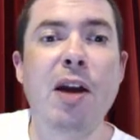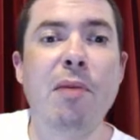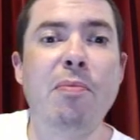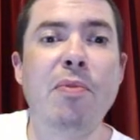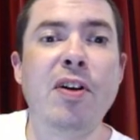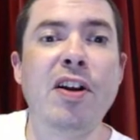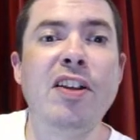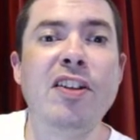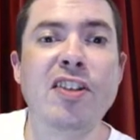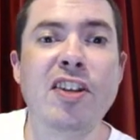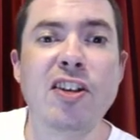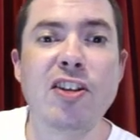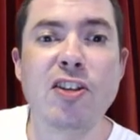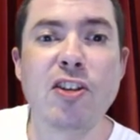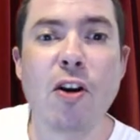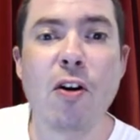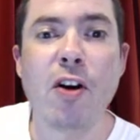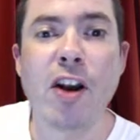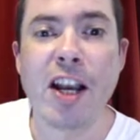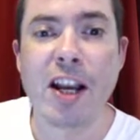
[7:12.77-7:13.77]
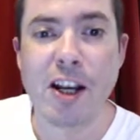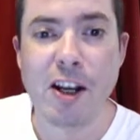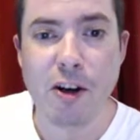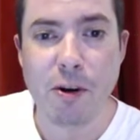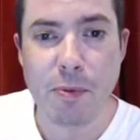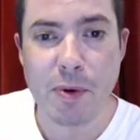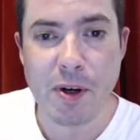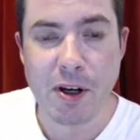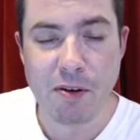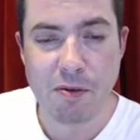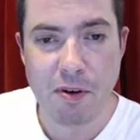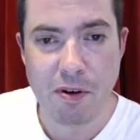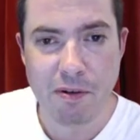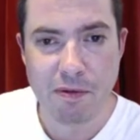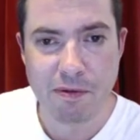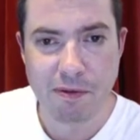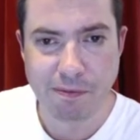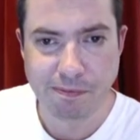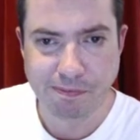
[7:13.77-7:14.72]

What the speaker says: Britain's historic economic growth.